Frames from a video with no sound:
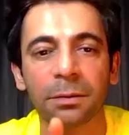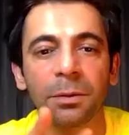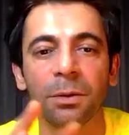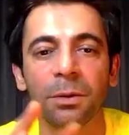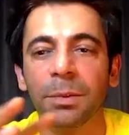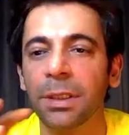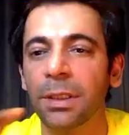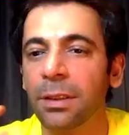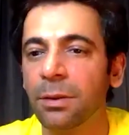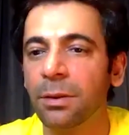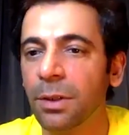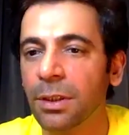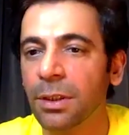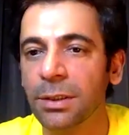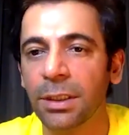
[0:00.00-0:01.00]
comedy,
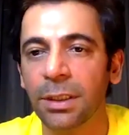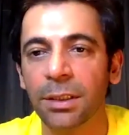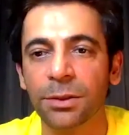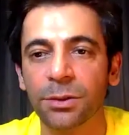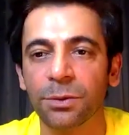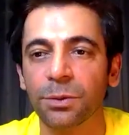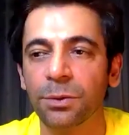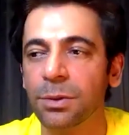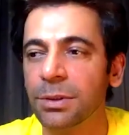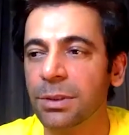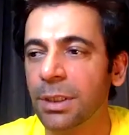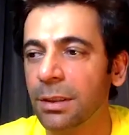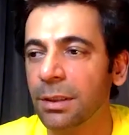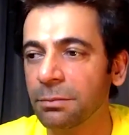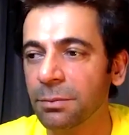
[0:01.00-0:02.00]
good at serious roles,
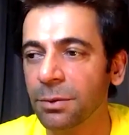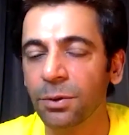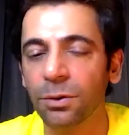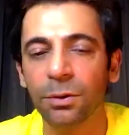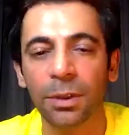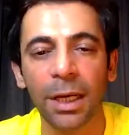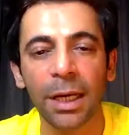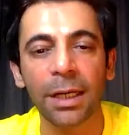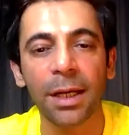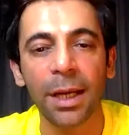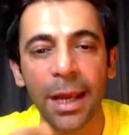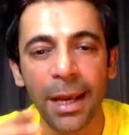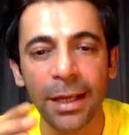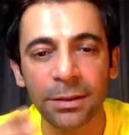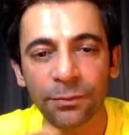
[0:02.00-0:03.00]
and and
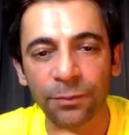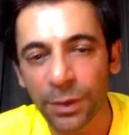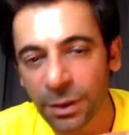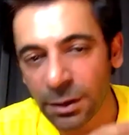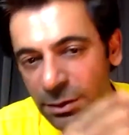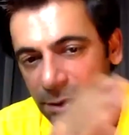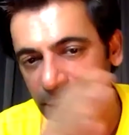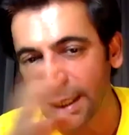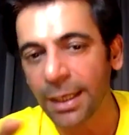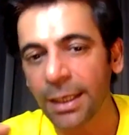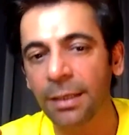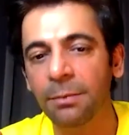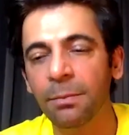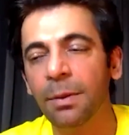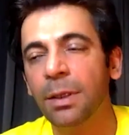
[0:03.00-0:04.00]
as with
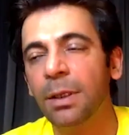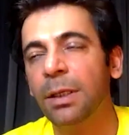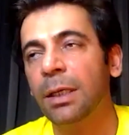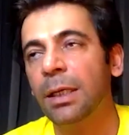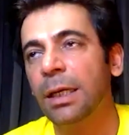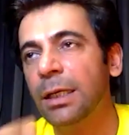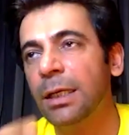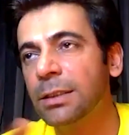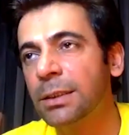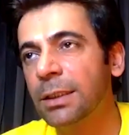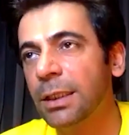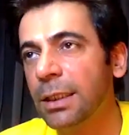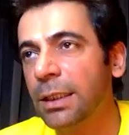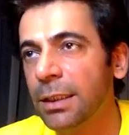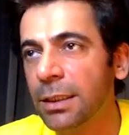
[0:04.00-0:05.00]
time in his
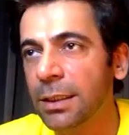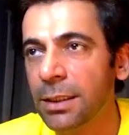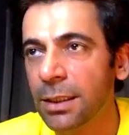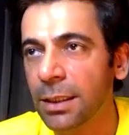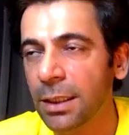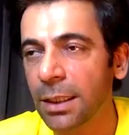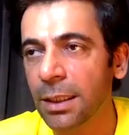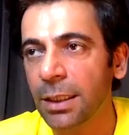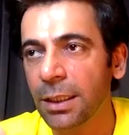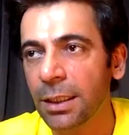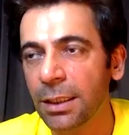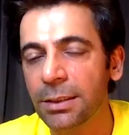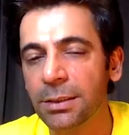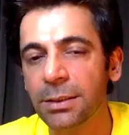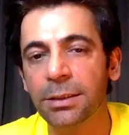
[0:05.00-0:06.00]
career,
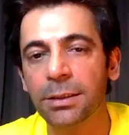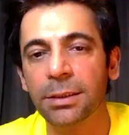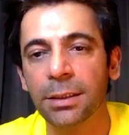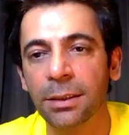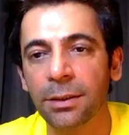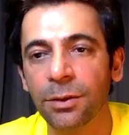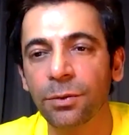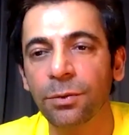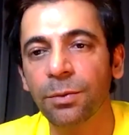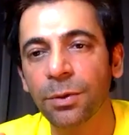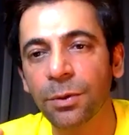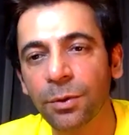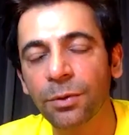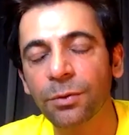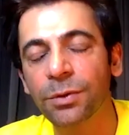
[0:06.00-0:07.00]

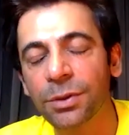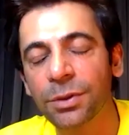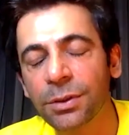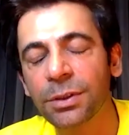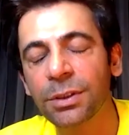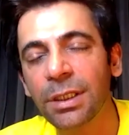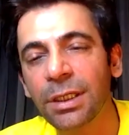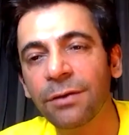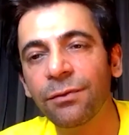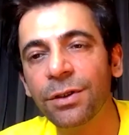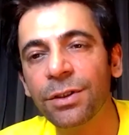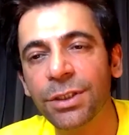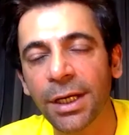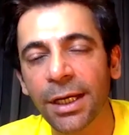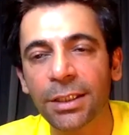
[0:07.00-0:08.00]
you see different
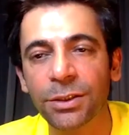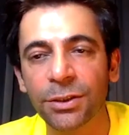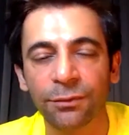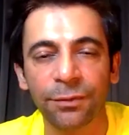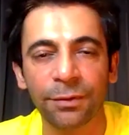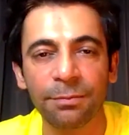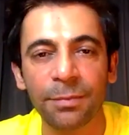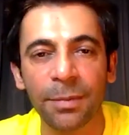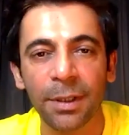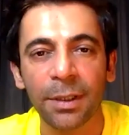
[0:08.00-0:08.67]
shades of him